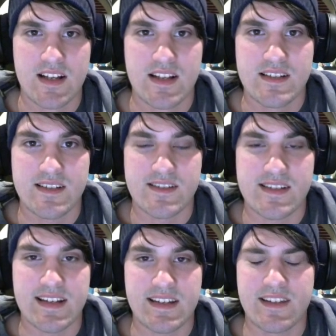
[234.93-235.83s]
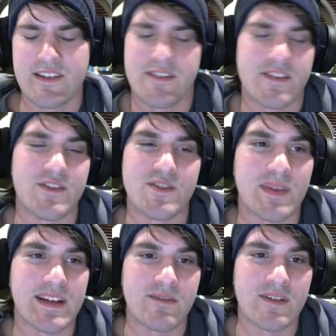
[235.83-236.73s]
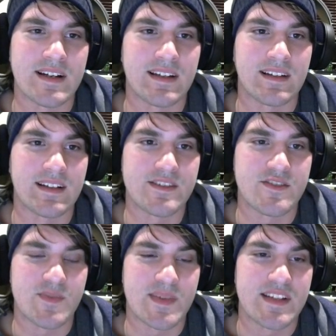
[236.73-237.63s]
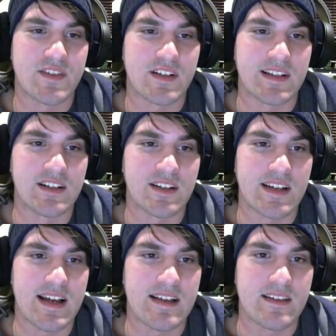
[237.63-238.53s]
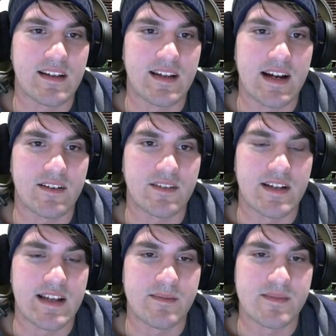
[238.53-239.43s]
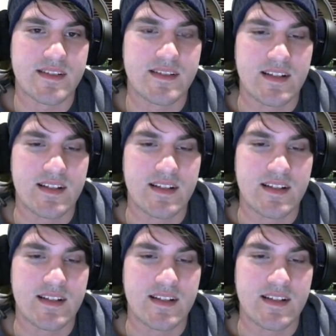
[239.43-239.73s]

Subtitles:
So it's like you don't even know who's playing what unless you specifically look at the character names